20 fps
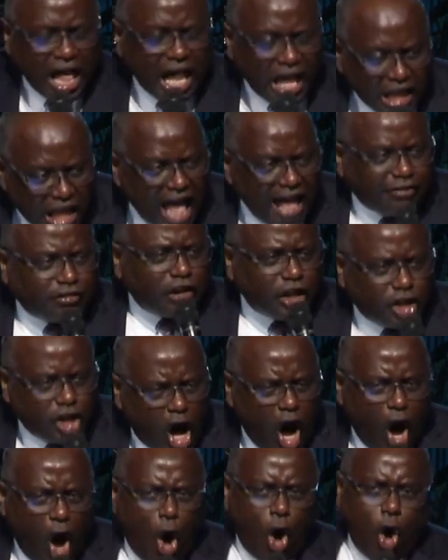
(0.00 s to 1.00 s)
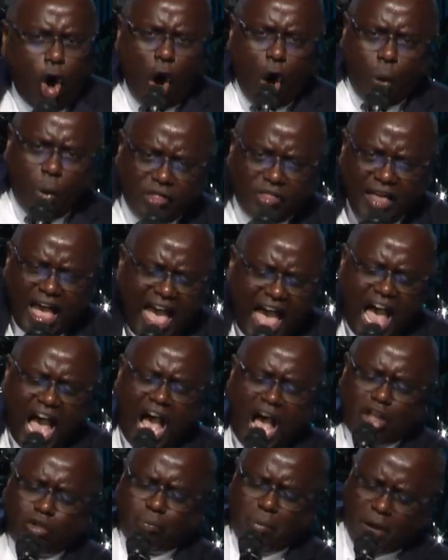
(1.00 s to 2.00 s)
Let's go with
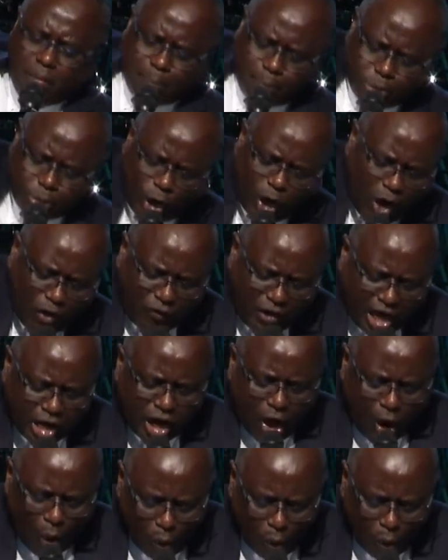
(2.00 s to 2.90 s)
has been proven.